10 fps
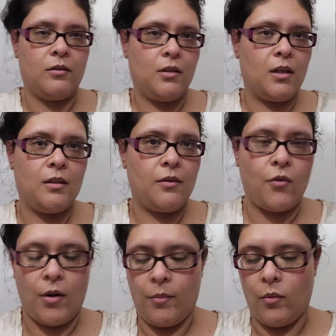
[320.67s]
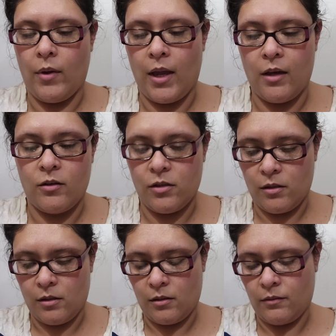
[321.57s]
you can throw them away or
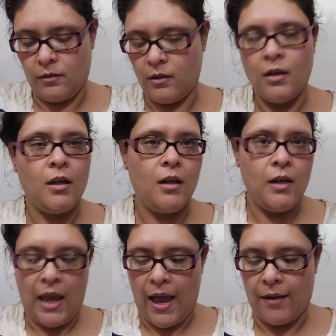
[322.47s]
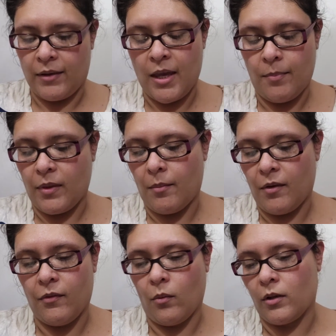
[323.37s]
just keep them
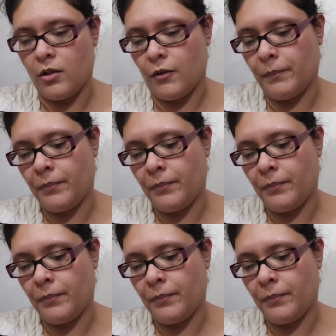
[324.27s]
if you want to.